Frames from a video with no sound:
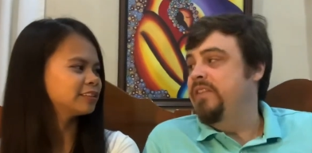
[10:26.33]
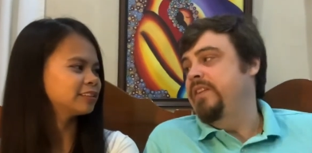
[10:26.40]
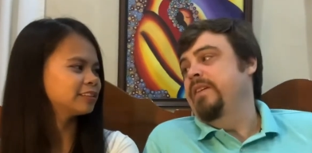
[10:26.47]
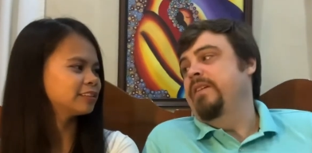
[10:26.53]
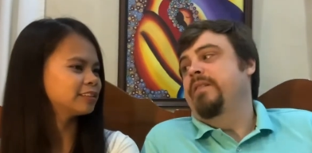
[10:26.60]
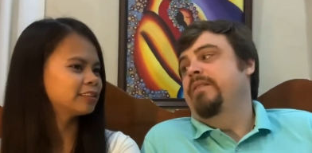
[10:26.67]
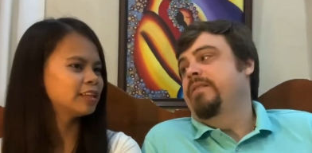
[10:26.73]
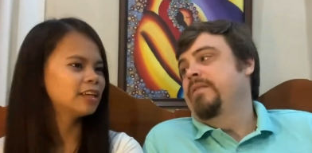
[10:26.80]

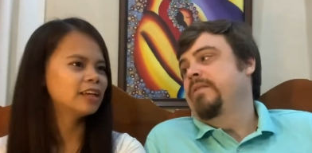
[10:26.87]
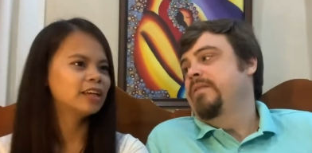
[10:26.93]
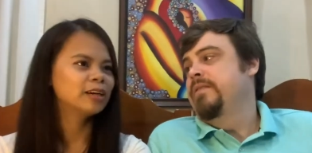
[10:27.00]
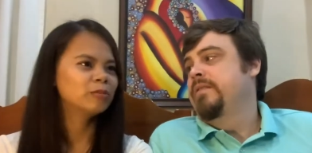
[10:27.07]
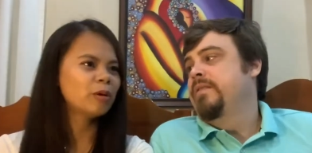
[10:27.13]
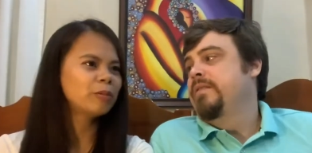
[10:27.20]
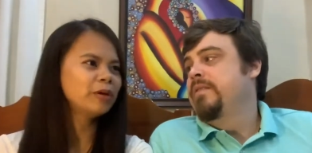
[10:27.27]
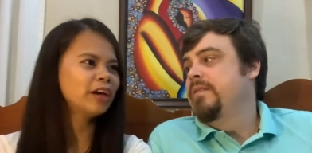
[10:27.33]
Speaker 1: year?
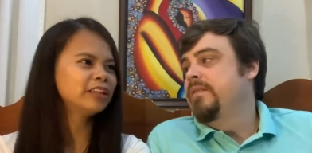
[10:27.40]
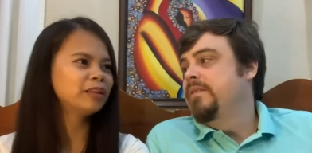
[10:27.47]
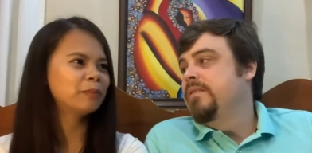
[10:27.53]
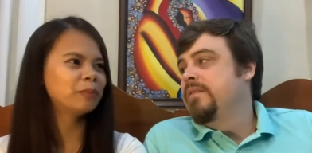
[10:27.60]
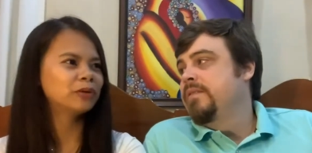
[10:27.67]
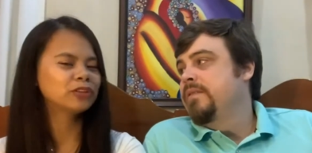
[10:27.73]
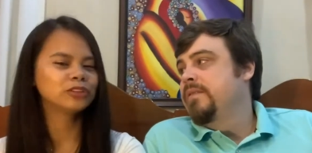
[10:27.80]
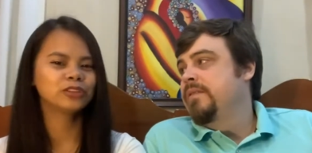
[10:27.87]
Speaker 2: Well, we had a
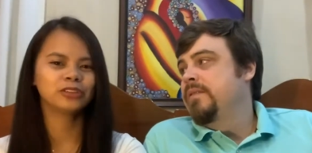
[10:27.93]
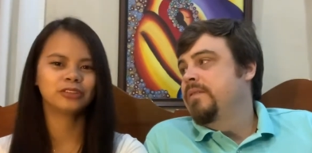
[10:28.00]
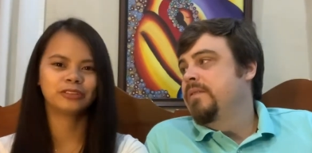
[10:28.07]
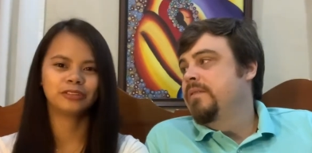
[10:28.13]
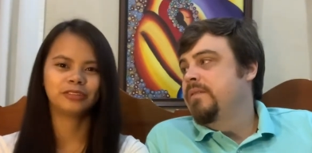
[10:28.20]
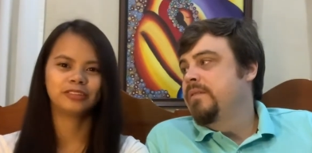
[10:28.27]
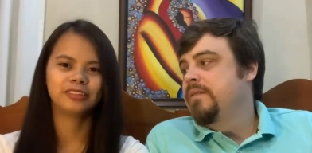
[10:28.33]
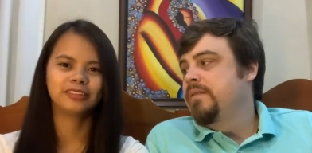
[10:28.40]
photo
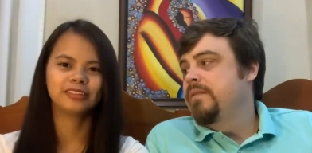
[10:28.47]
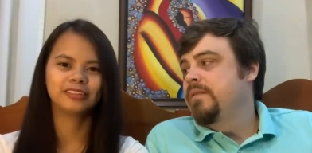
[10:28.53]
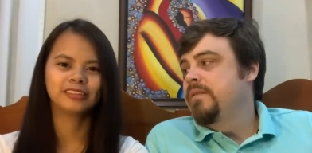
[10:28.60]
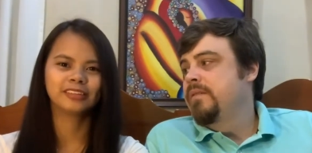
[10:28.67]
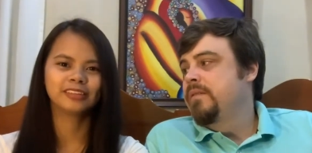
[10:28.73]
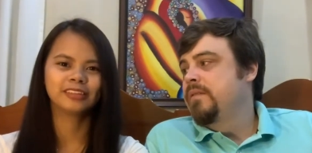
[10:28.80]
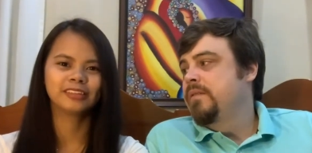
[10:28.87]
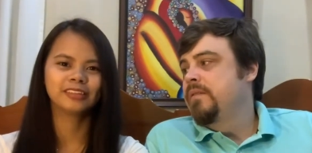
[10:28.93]
shoot.
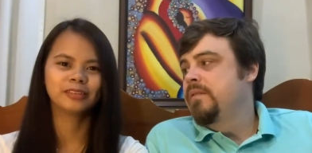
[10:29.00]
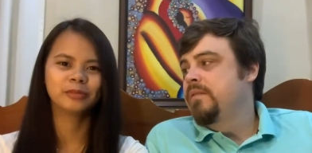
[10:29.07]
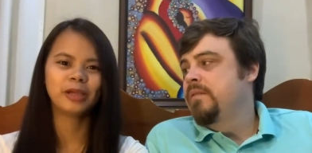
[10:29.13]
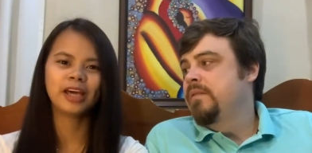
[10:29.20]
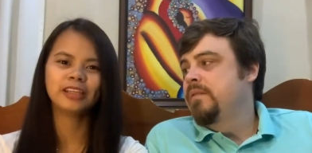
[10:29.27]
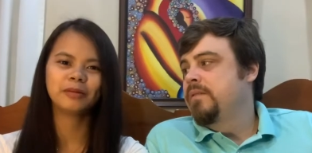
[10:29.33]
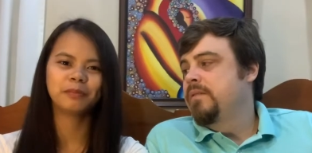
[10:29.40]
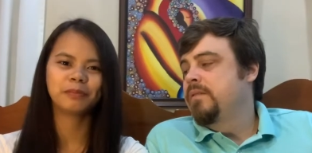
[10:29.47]
We
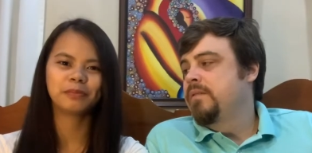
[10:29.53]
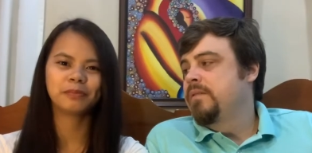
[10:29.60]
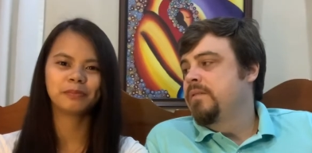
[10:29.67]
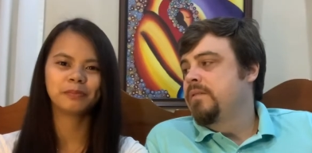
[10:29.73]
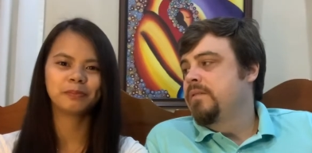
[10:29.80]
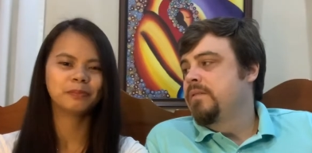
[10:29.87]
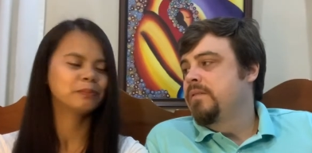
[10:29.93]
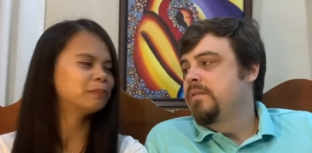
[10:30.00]
had a
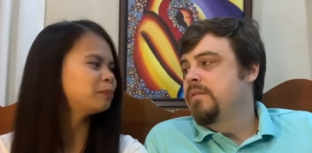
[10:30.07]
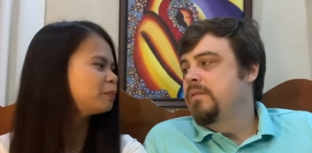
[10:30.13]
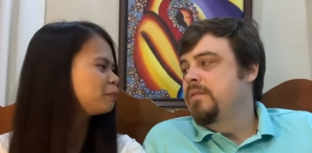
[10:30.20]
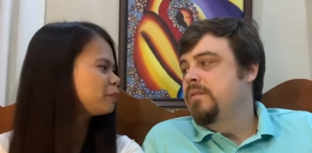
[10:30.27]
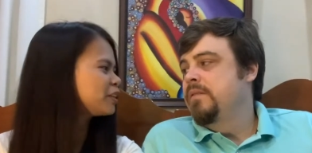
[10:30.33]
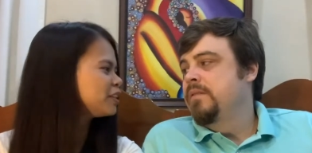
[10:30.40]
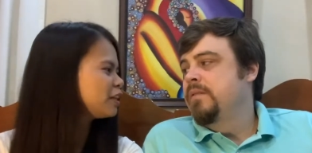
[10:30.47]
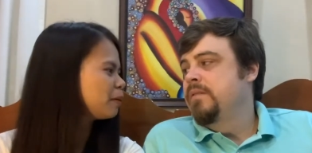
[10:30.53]

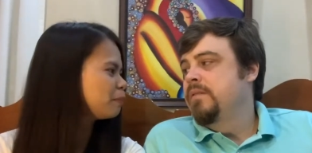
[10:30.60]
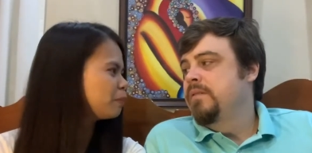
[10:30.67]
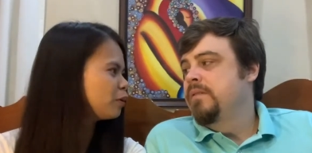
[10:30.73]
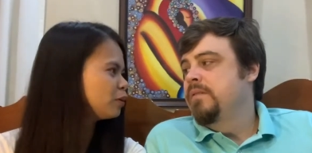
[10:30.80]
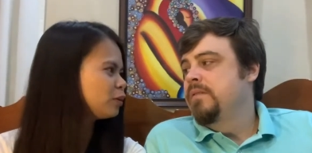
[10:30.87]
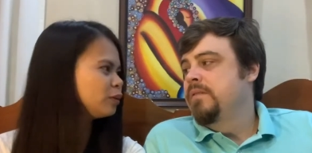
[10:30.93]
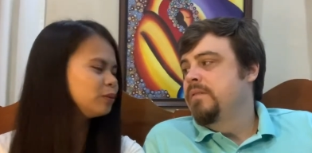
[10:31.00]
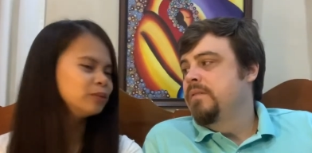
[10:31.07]
prenup
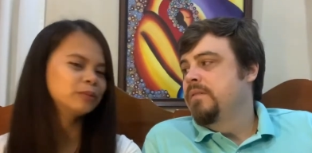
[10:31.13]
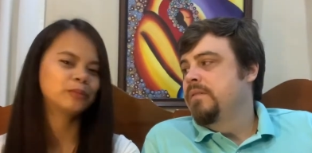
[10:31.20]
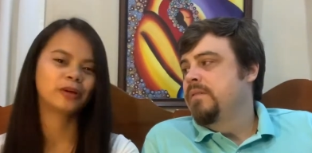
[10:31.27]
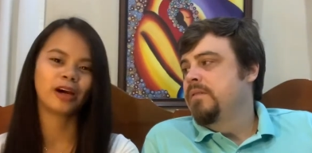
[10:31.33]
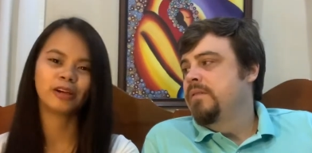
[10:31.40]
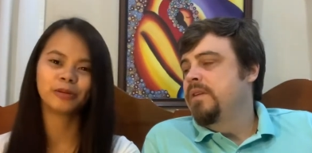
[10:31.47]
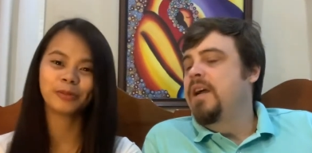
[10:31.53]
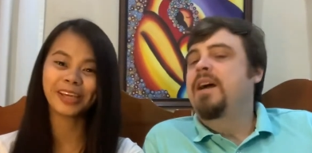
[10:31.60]
photo for
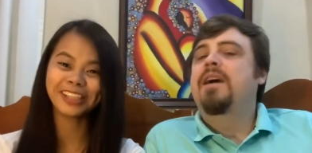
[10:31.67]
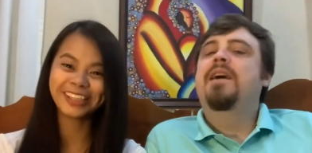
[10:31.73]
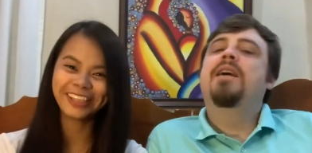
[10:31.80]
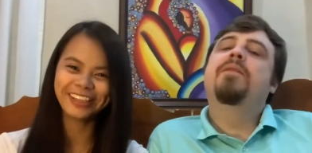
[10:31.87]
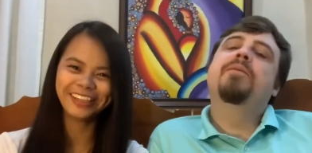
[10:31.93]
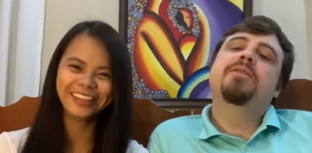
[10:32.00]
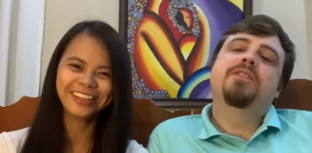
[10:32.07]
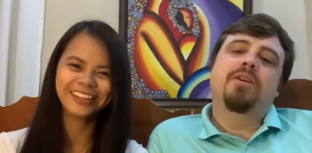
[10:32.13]
our wedding.
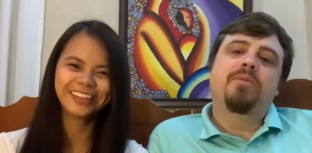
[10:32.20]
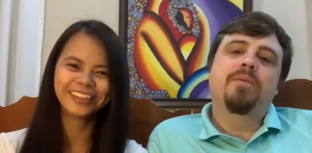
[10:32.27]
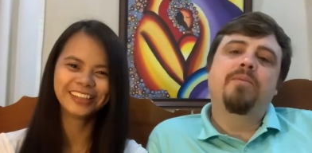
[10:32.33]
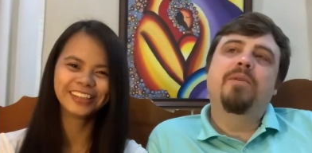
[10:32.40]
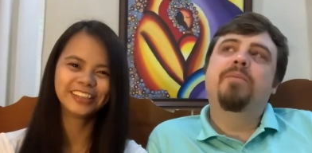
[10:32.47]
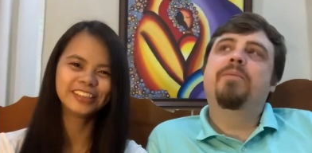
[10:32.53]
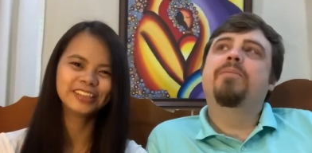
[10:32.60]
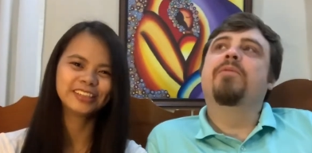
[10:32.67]
Oh,
Speaker 1: so
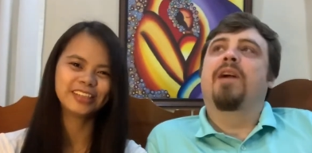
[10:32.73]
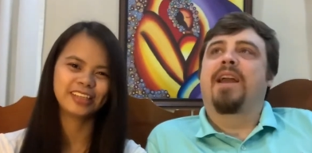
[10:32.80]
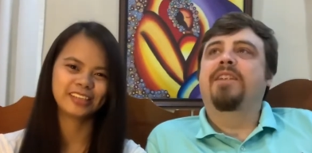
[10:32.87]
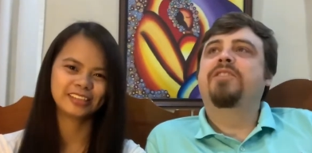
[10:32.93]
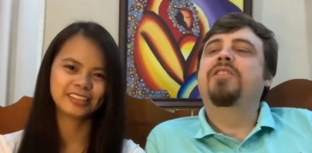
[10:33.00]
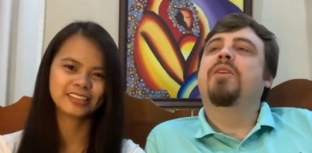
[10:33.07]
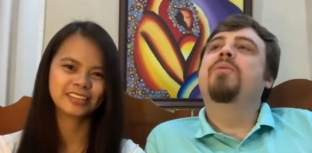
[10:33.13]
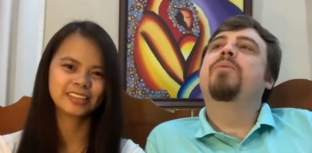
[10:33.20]
we'll, right. Yes.
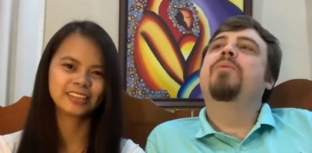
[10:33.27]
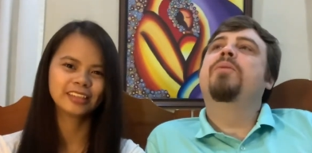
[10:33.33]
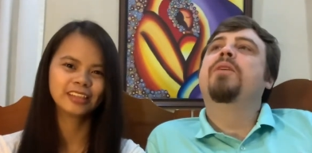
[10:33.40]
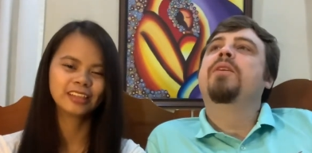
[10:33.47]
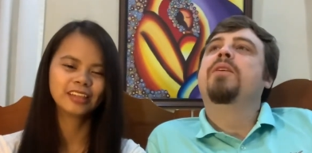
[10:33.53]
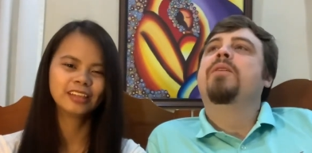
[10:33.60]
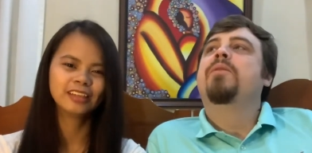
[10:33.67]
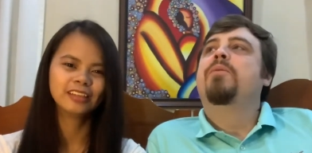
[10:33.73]
So
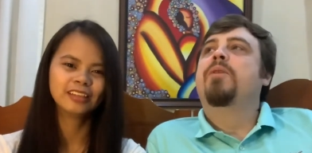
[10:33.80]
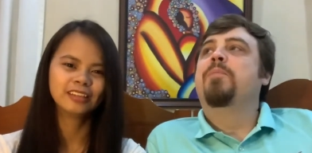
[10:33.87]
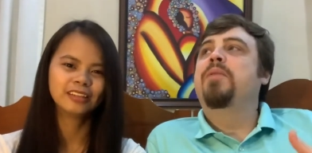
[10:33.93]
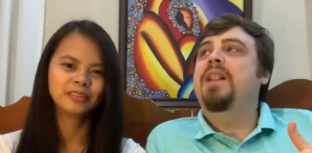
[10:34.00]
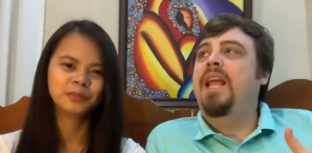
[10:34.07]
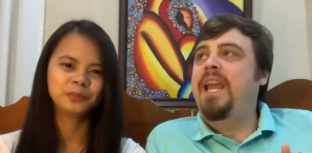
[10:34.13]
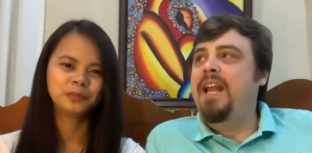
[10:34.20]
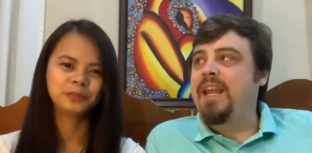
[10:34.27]
we're
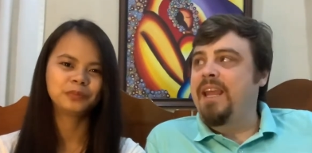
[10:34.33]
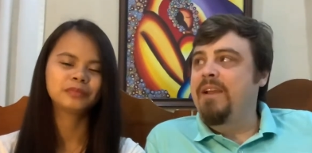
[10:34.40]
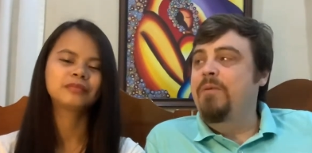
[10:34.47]
planning,